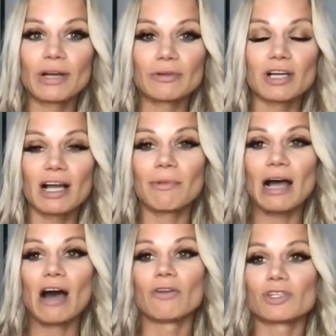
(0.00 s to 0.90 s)
And I'll talk about
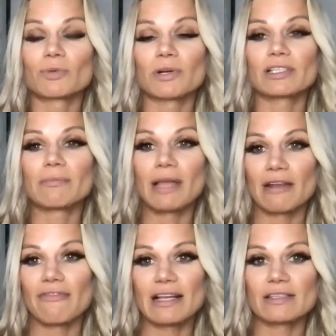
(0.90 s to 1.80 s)
how this works in
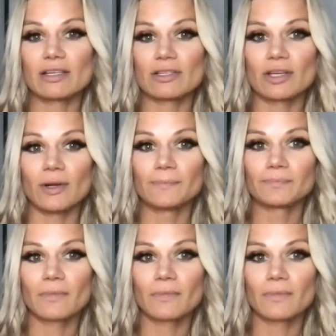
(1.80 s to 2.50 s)
manifesting too.